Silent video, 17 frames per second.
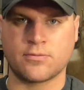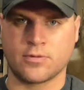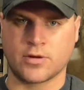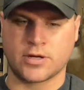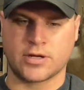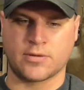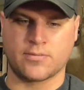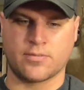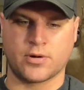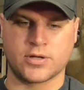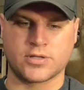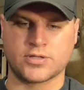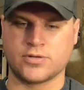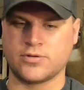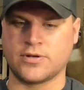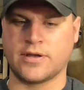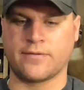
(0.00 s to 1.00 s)
where you can put
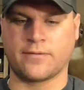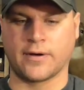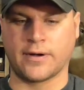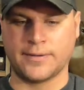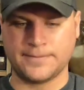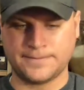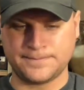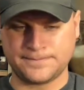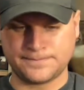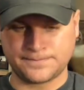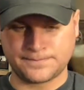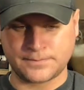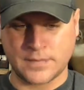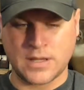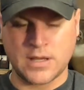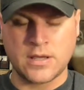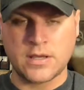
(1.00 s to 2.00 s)
2 different
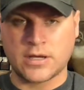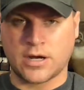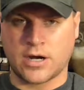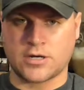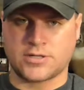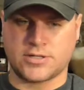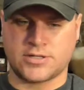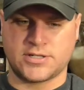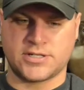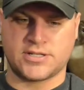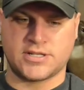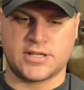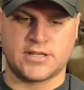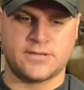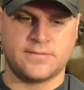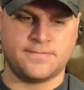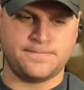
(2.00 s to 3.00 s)
cartridges
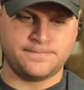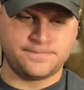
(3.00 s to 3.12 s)
in,